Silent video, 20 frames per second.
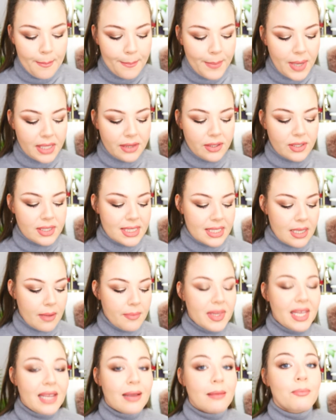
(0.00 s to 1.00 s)
but there's
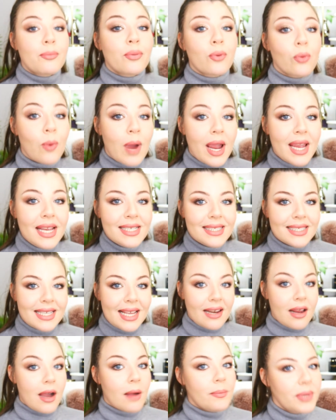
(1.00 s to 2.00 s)
something bright
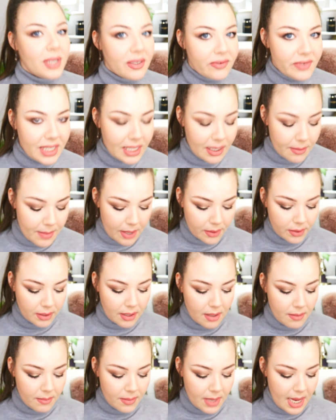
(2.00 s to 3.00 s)
and uplifting about
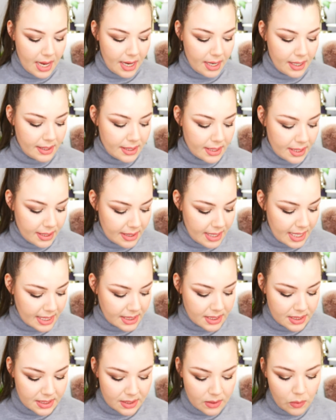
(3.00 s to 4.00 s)
them, and
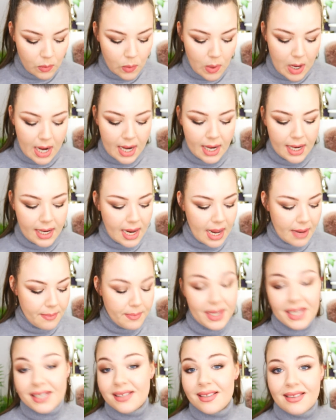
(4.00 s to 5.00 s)
that's why I
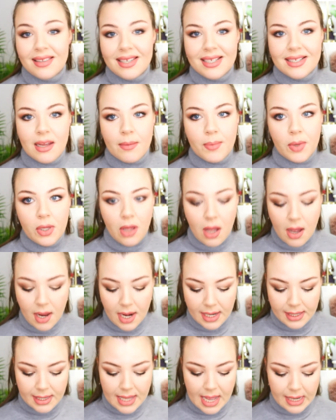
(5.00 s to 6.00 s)
picked these up a
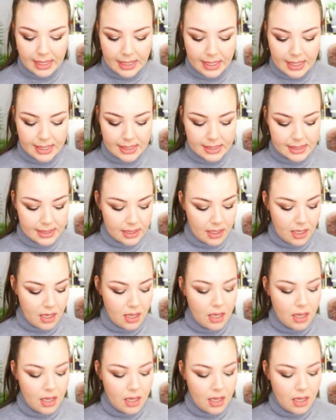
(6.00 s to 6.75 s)
lot. And that is